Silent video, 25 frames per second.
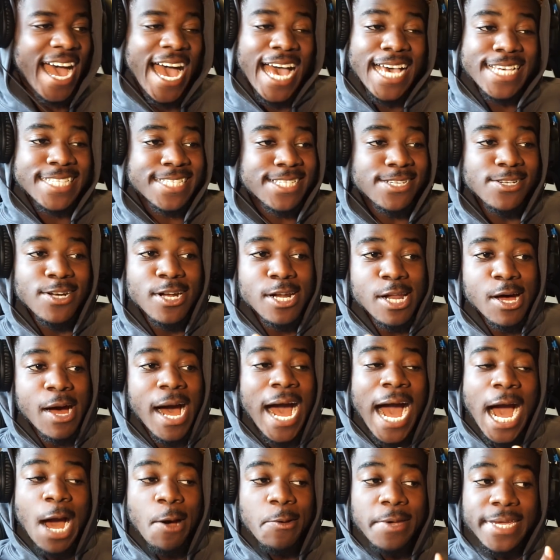I still don't know
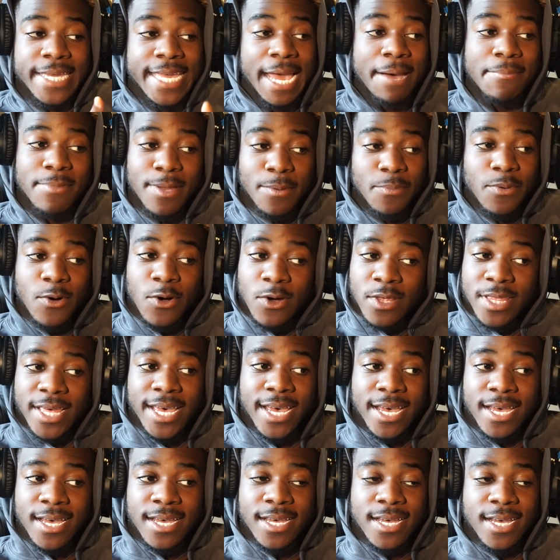how he kept the ball
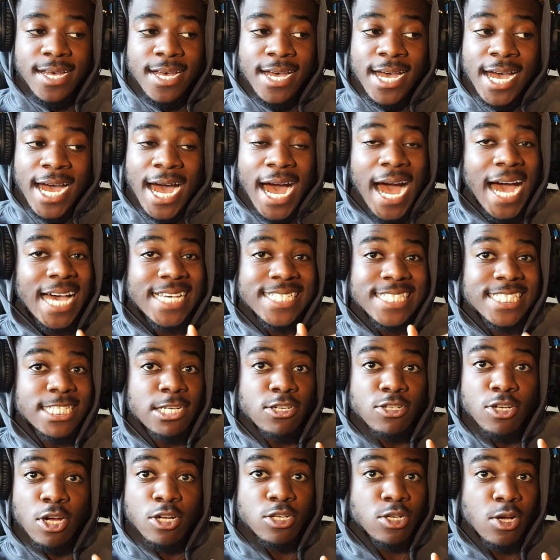there. I
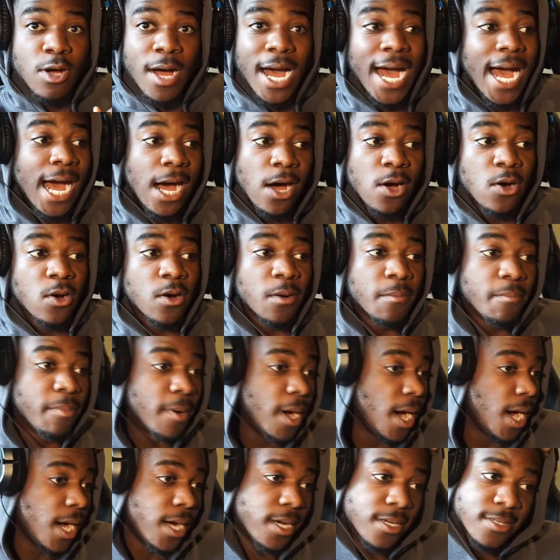still don't know how,
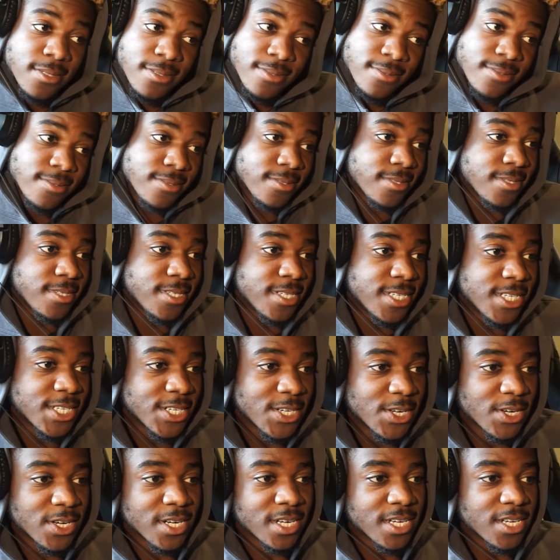but.
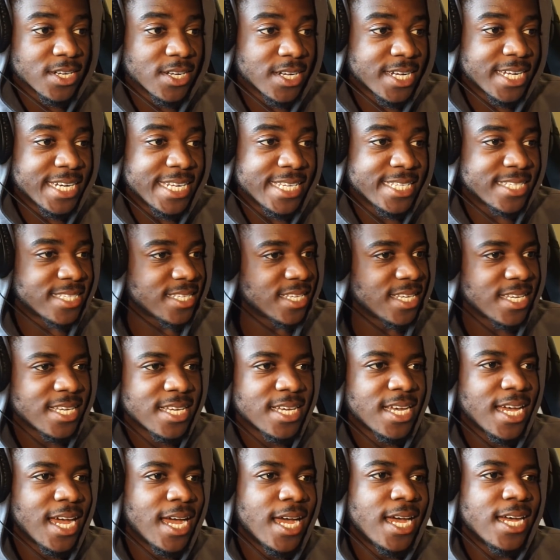Look, look at these.
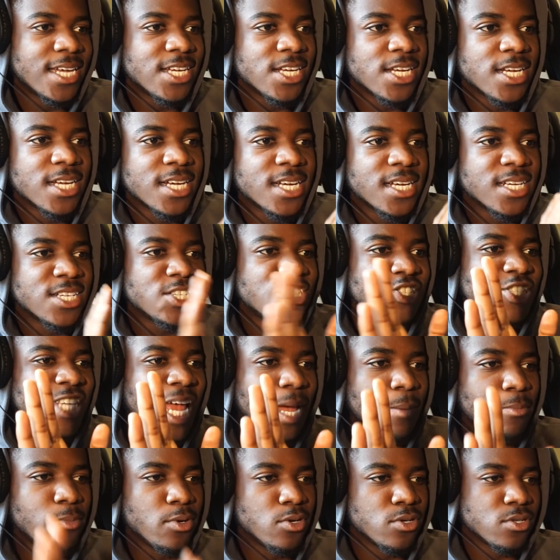
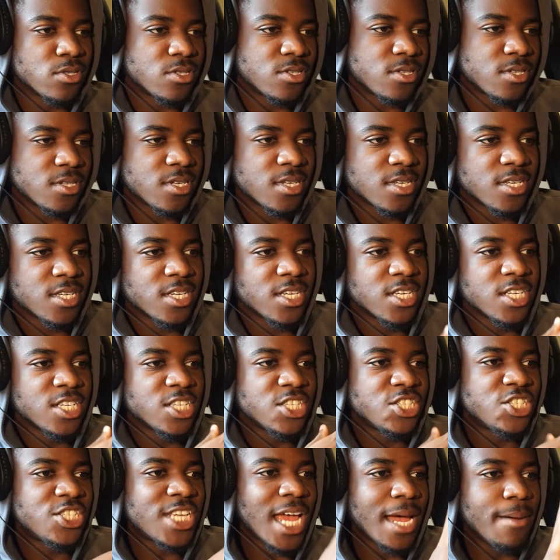Shambles.
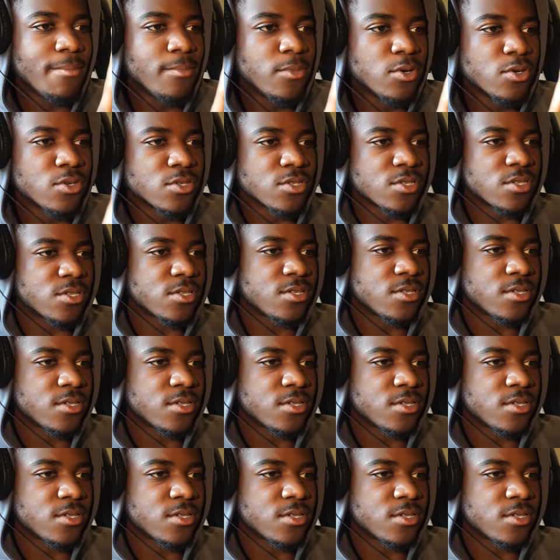Shambles.